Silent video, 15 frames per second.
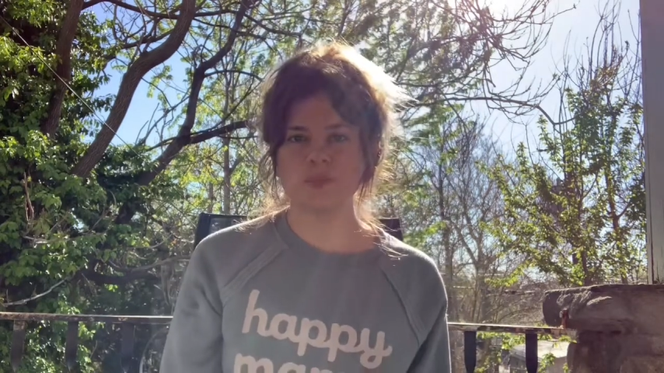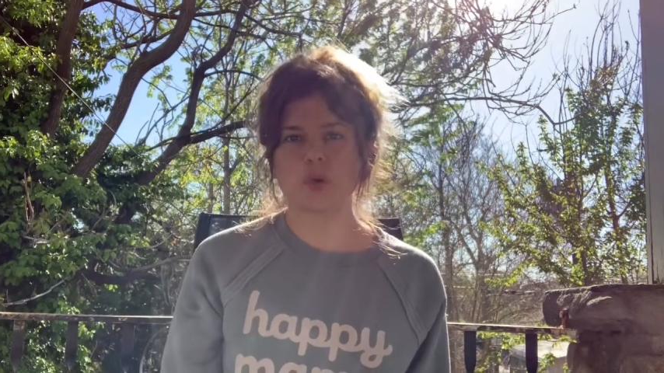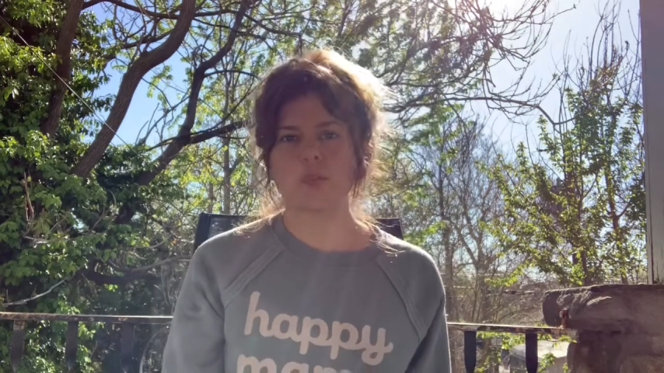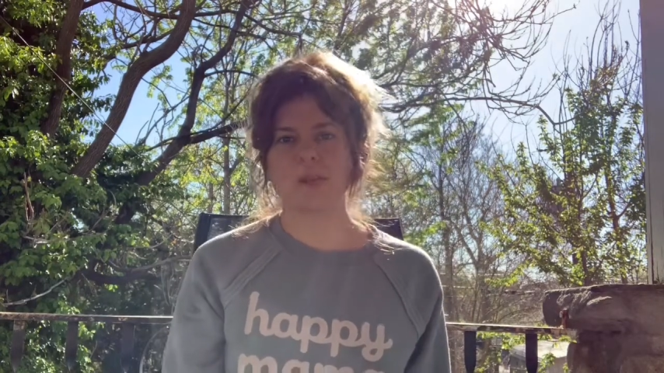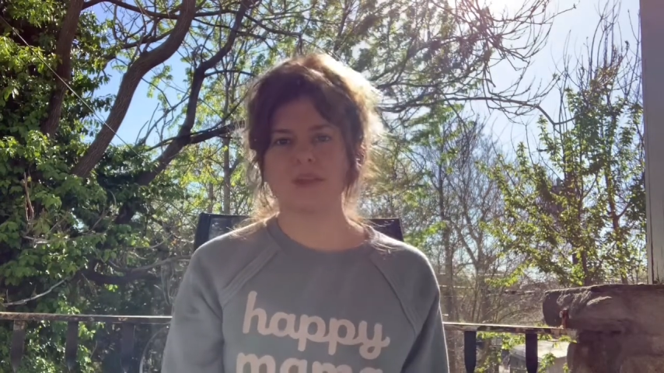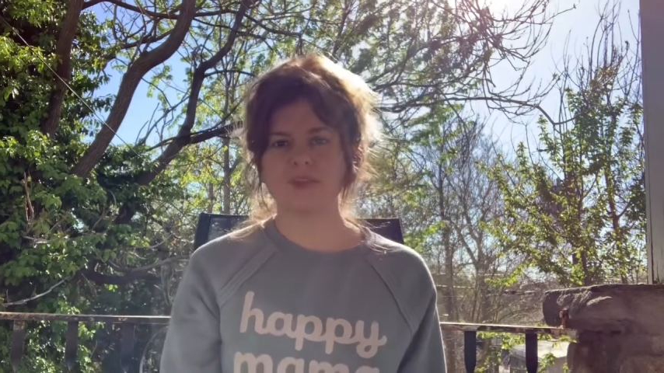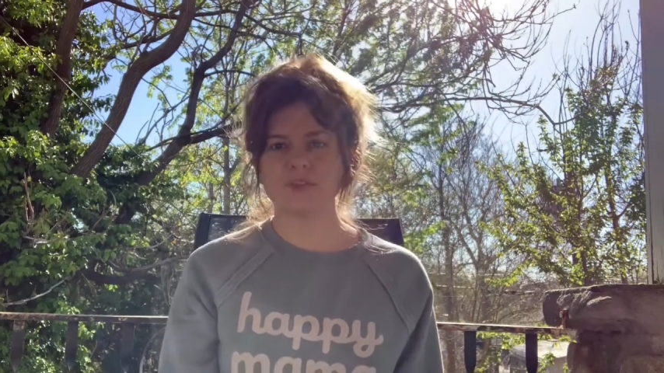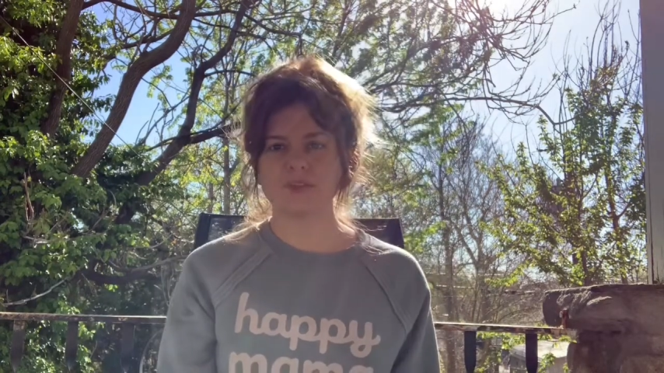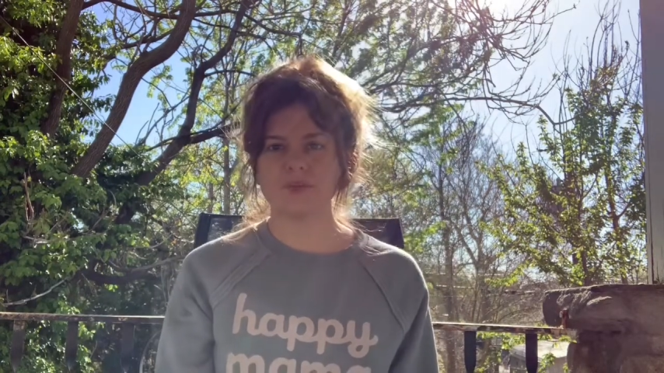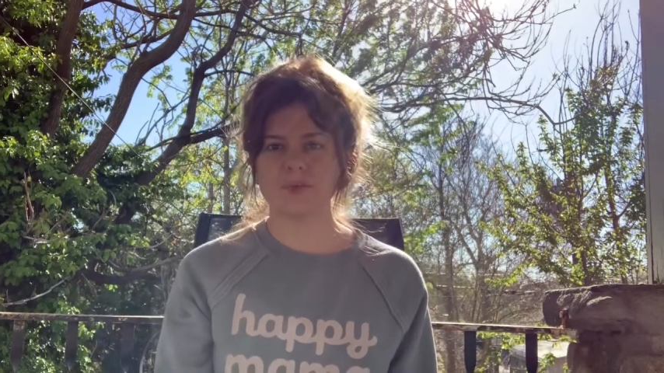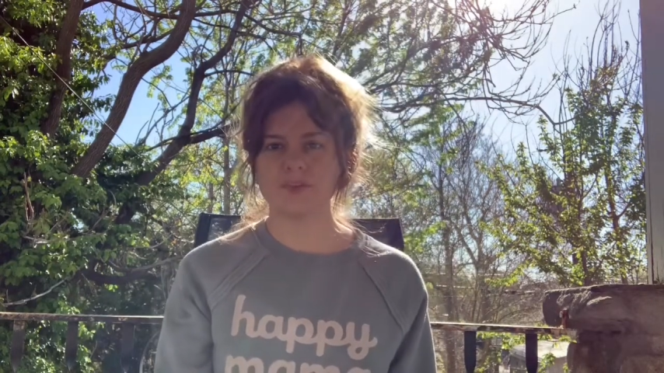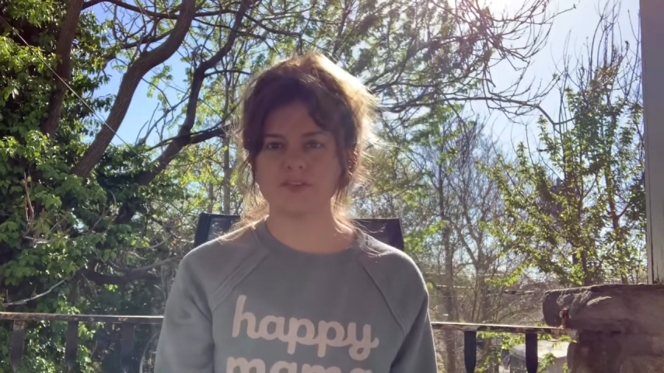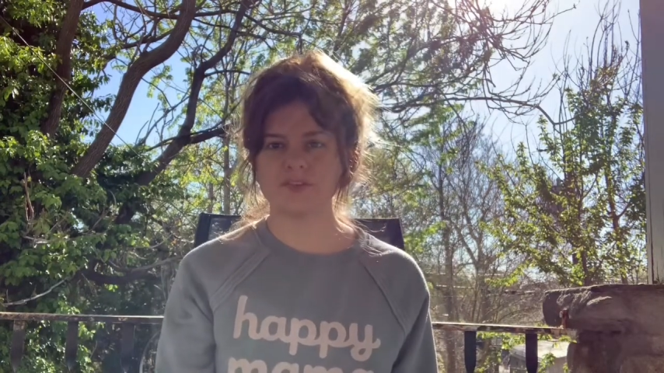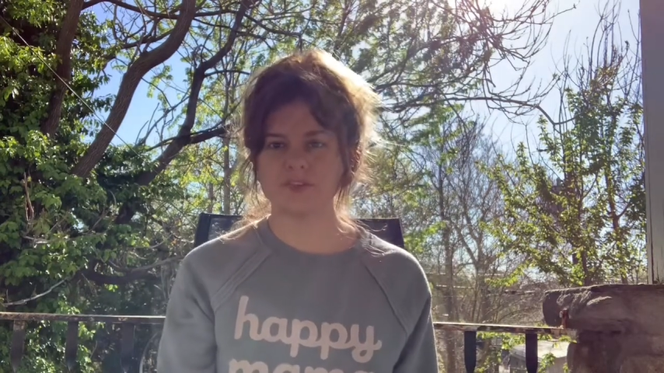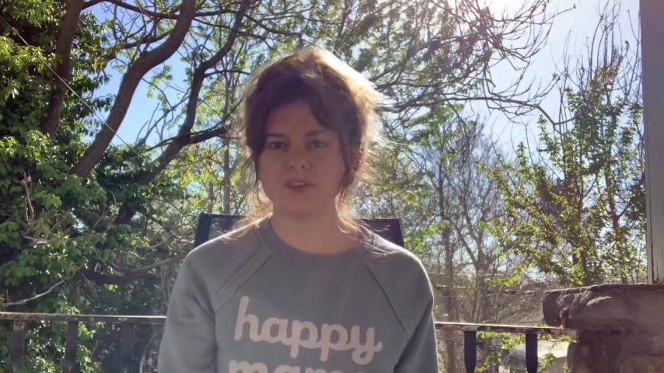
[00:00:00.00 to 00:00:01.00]
moment,
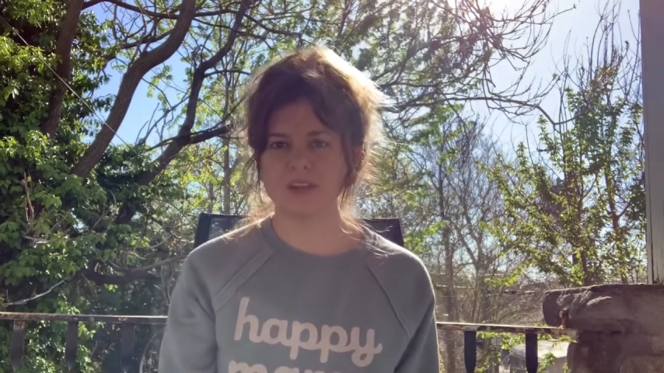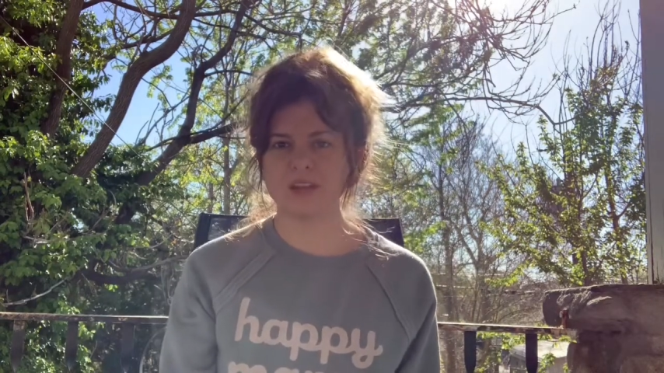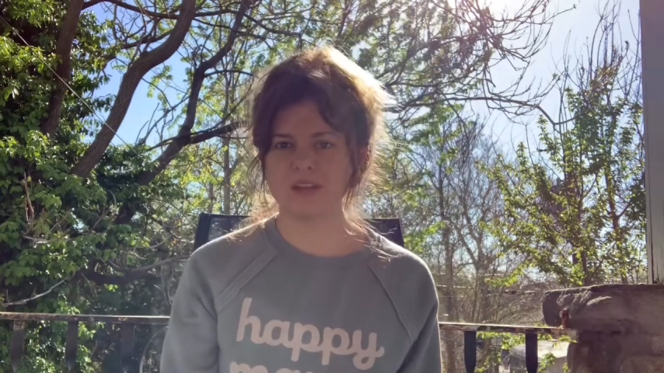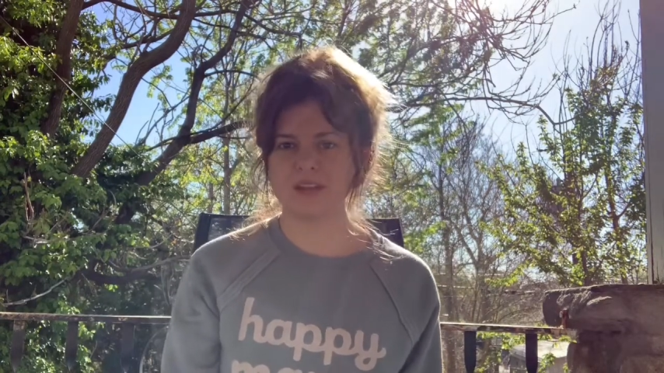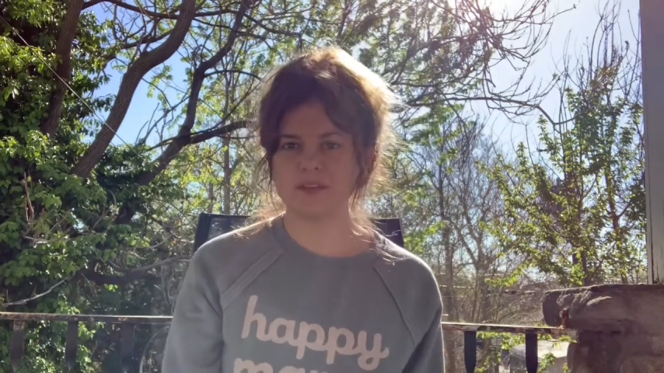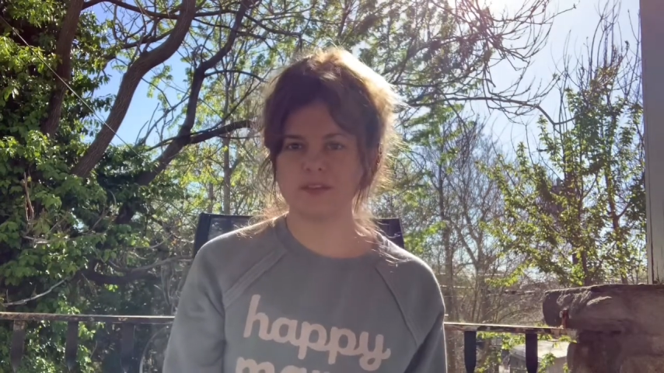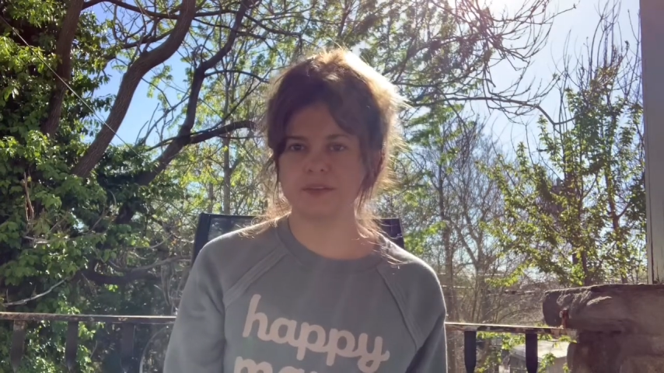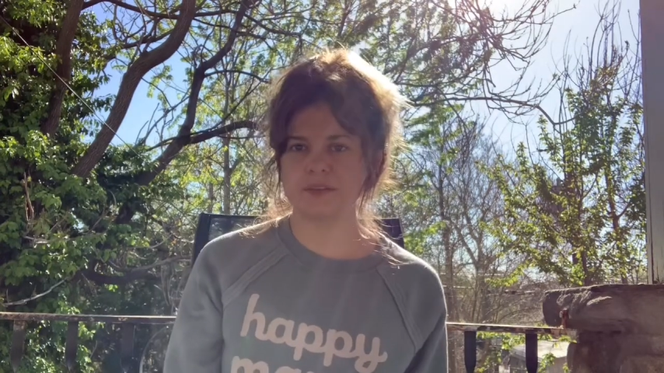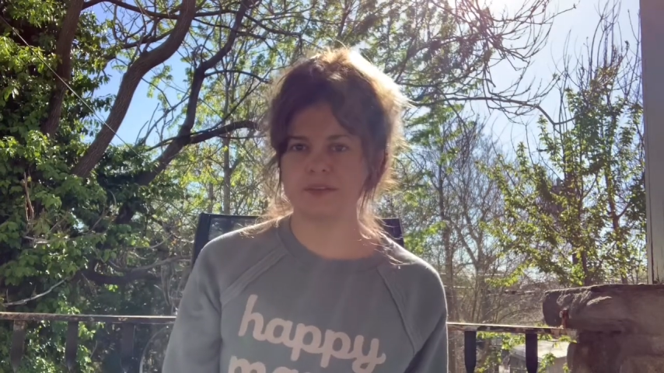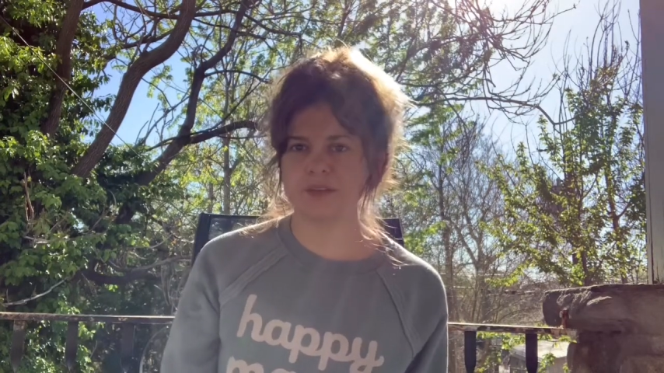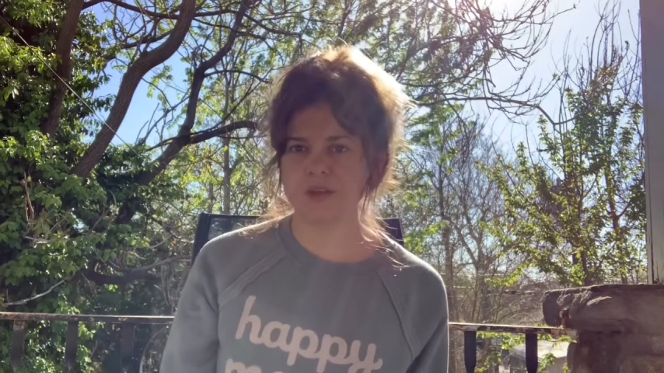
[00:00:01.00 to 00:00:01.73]
which is